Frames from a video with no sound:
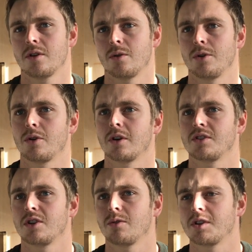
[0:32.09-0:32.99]
well, you can
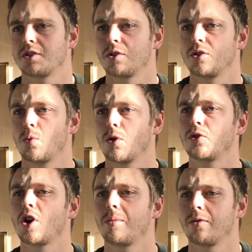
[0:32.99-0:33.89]
consider it as the
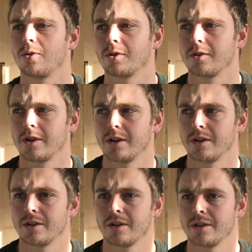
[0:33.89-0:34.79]
World Cup for
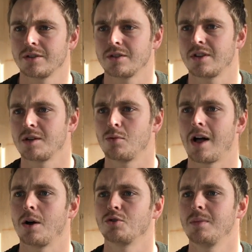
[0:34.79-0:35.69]
sustainable
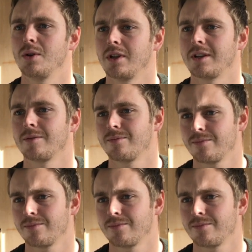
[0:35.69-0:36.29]
house building.